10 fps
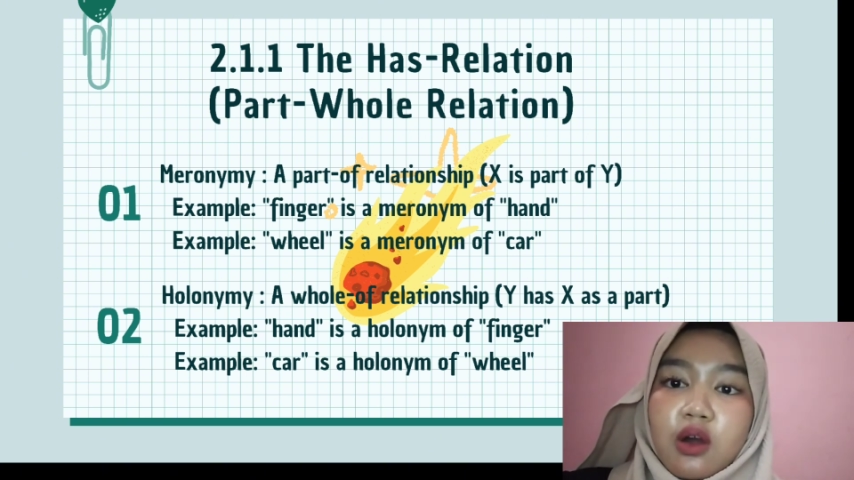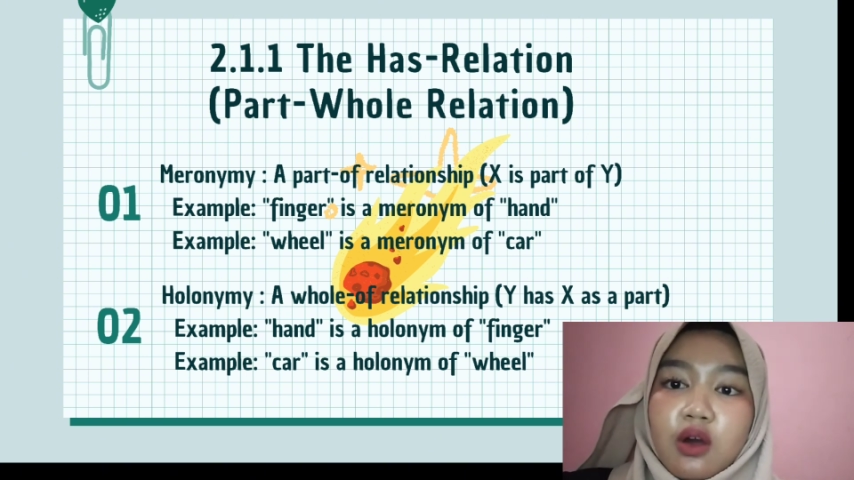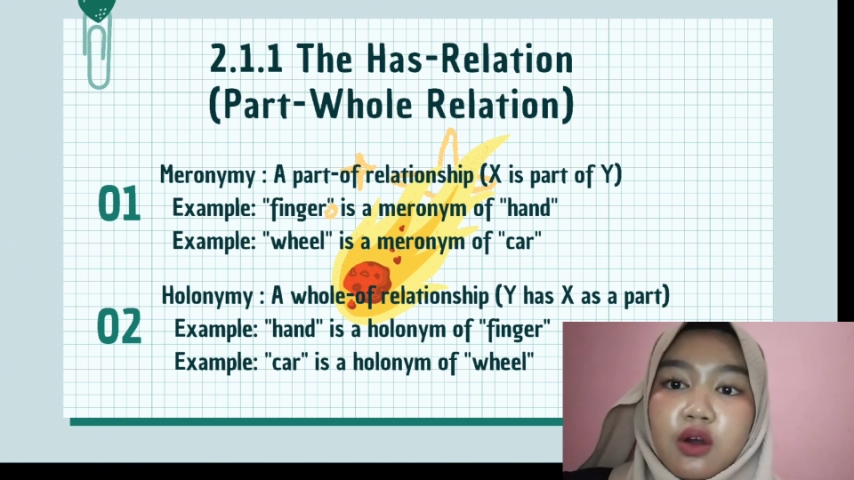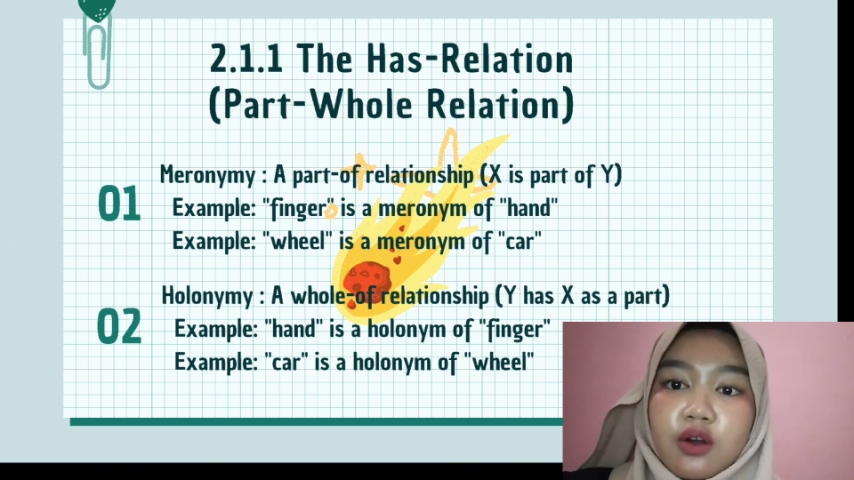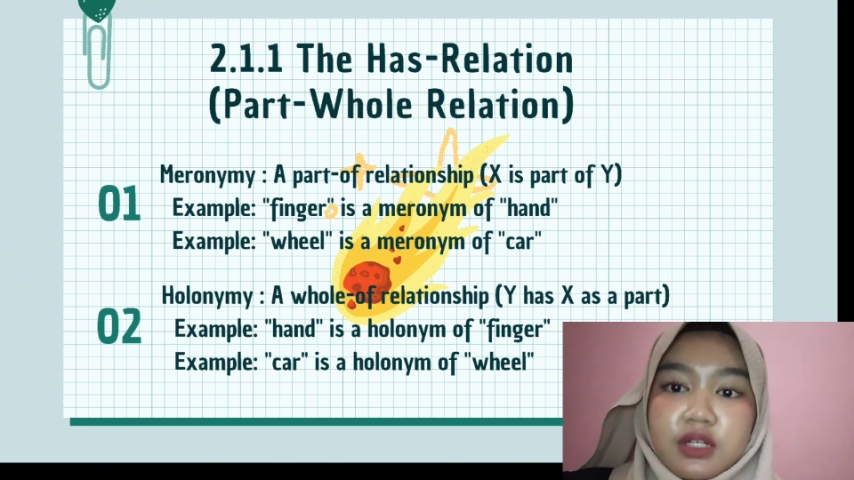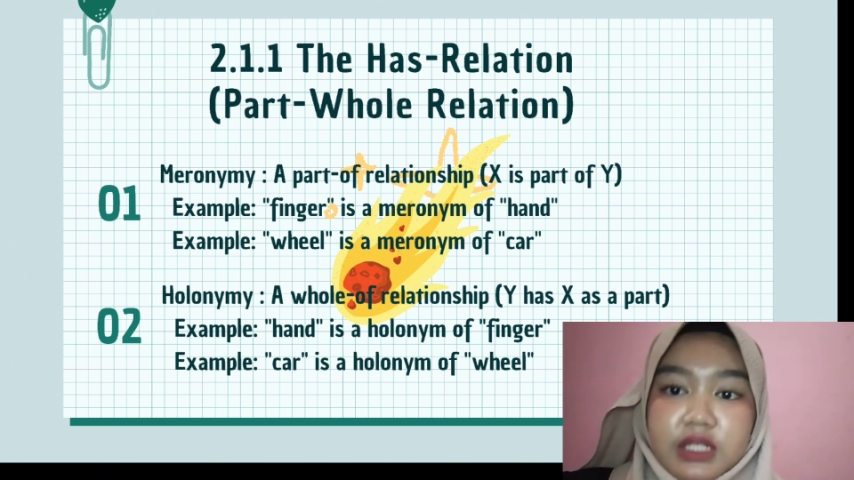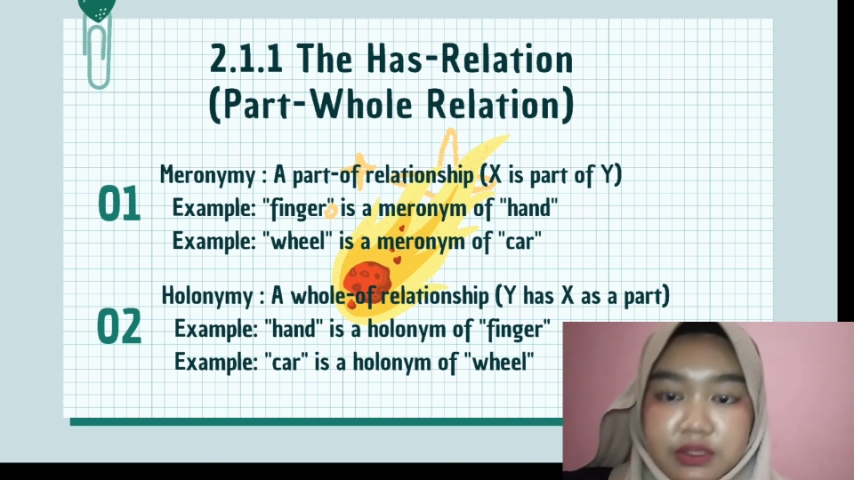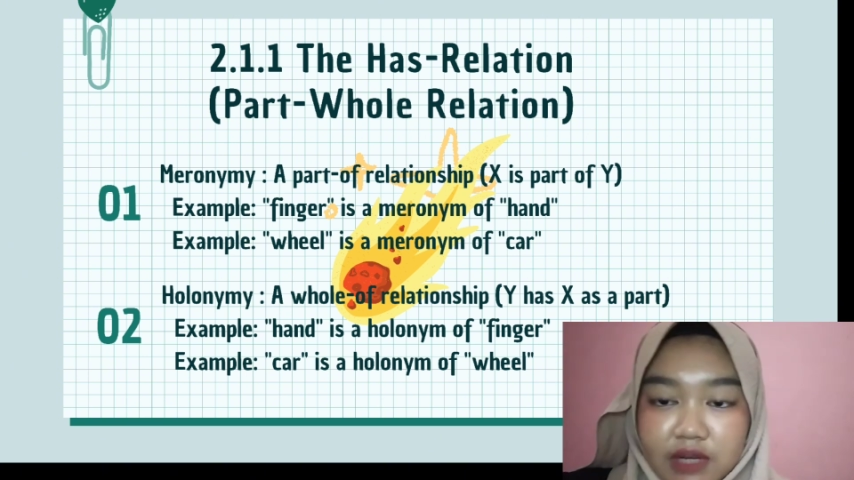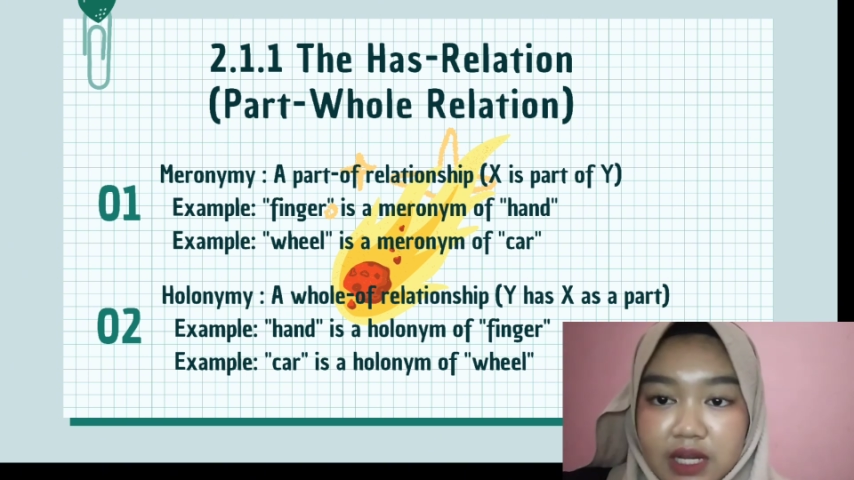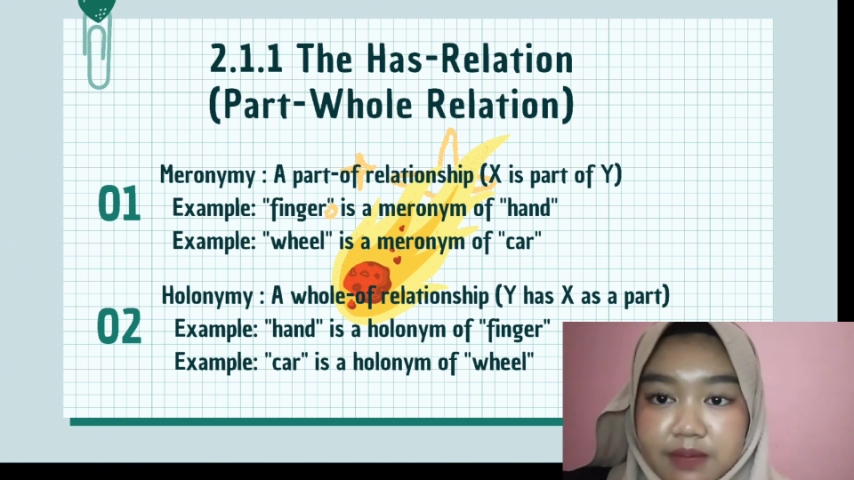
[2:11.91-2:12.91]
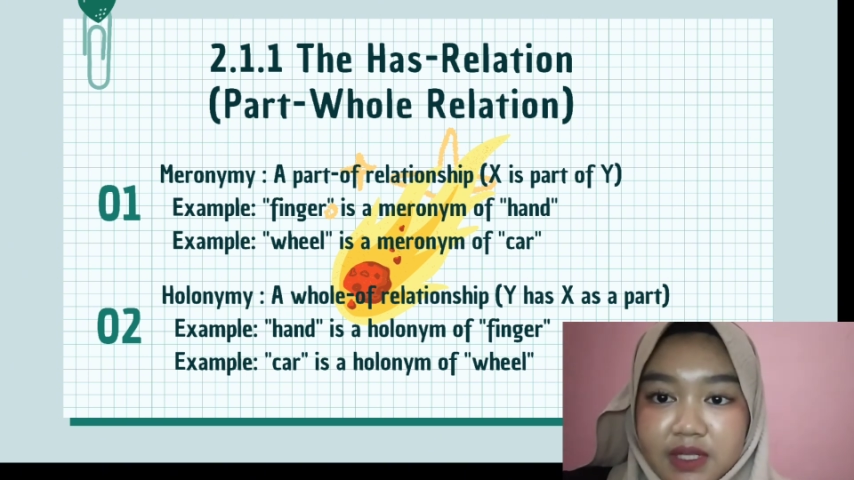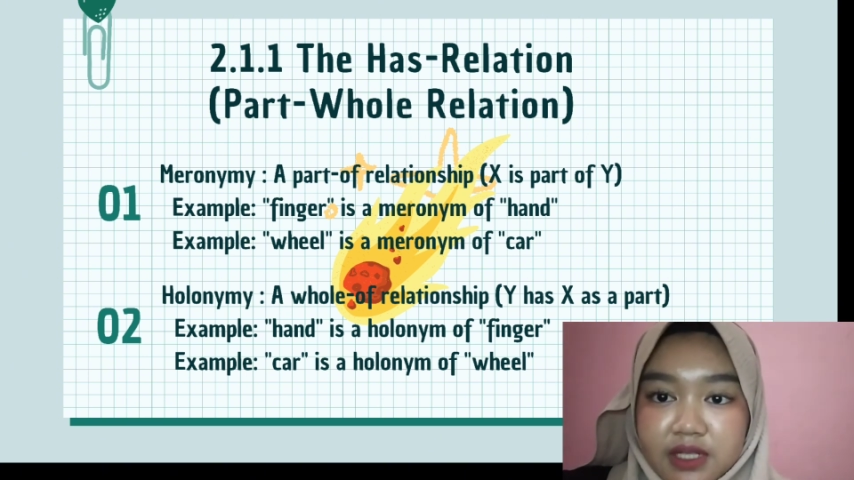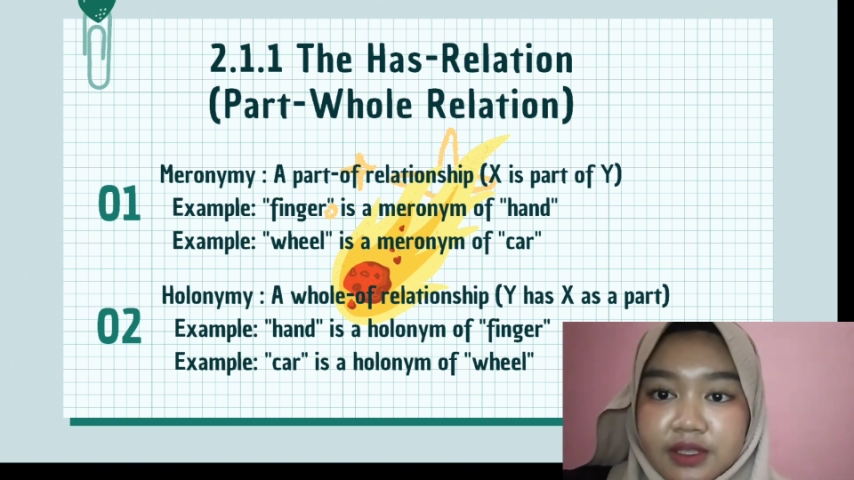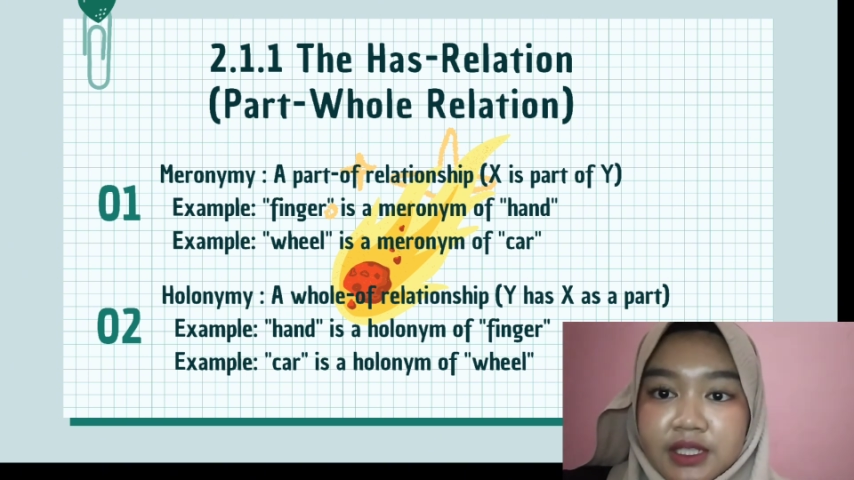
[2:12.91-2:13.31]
or described.